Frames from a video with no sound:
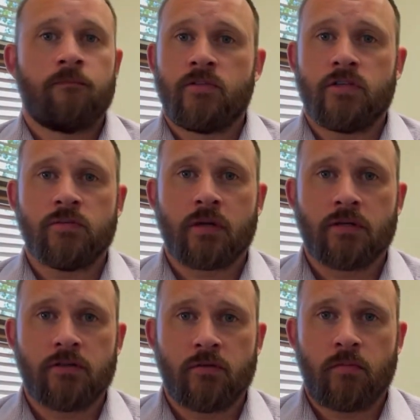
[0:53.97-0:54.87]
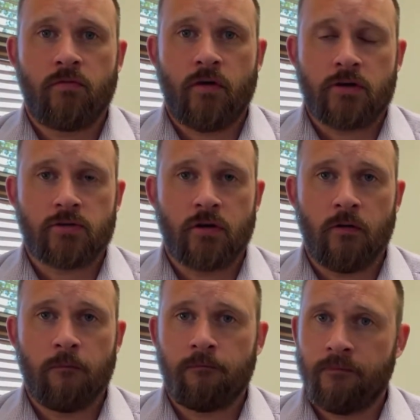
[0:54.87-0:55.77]
just because you're a
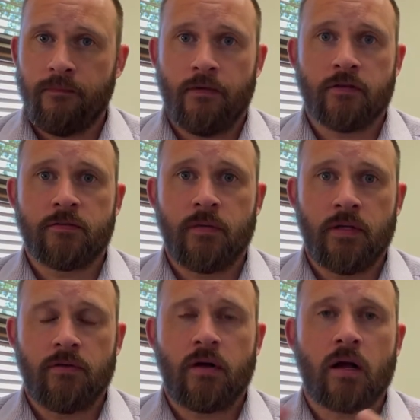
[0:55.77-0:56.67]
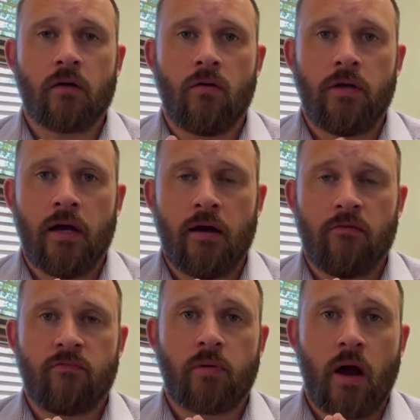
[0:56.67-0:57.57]
professional doesn't mean you're not going to
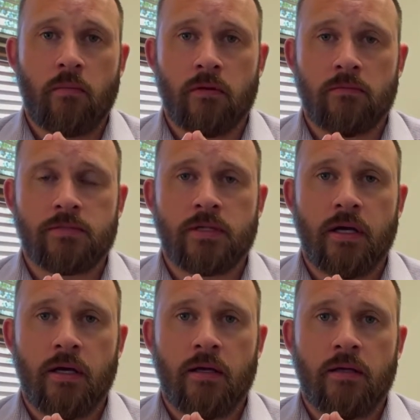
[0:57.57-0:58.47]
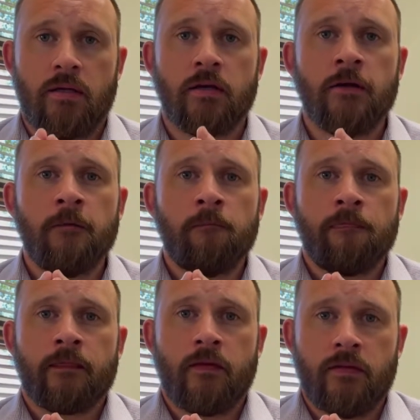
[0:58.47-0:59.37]
have problems. And
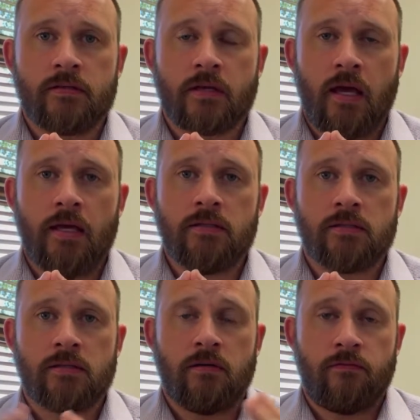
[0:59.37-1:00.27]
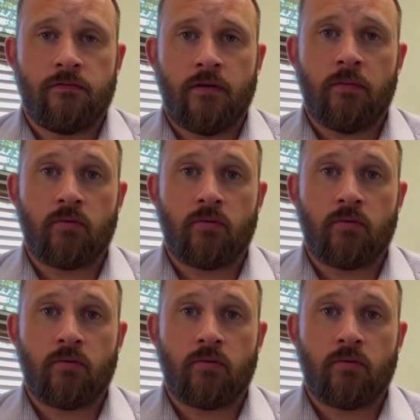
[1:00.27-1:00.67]
in this case, if a